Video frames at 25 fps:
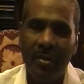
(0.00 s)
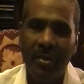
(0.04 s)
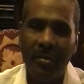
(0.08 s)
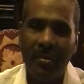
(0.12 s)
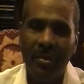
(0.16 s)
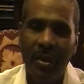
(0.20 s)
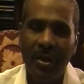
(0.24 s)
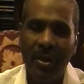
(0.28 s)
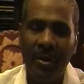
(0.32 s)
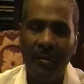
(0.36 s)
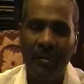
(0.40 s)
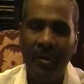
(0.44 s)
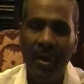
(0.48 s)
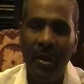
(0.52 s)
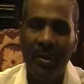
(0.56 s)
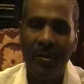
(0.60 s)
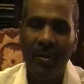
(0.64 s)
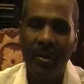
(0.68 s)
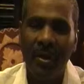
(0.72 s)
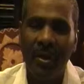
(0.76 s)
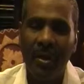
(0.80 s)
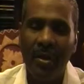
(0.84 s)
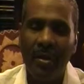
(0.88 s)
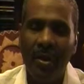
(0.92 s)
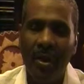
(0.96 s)
we believe
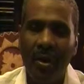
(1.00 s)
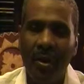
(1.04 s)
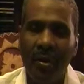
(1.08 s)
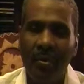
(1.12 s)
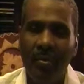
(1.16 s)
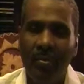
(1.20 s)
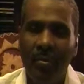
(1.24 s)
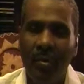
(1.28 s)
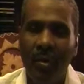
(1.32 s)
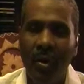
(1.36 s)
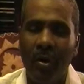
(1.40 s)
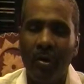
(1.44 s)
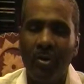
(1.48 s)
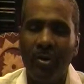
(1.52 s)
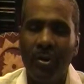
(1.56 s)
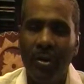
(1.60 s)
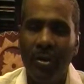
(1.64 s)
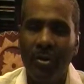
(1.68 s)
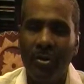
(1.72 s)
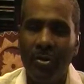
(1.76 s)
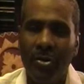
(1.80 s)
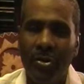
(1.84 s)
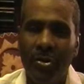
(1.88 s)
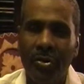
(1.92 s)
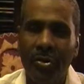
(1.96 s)
that we are brought
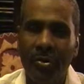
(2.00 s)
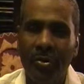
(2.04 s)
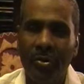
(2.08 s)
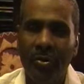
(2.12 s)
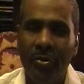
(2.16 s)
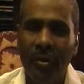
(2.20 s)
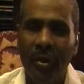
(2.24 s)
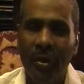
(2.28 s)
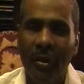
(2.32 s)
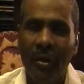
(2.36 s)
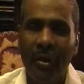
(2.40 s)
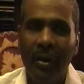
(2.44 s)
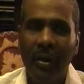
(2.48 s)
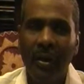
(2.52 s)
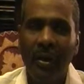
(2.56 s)
into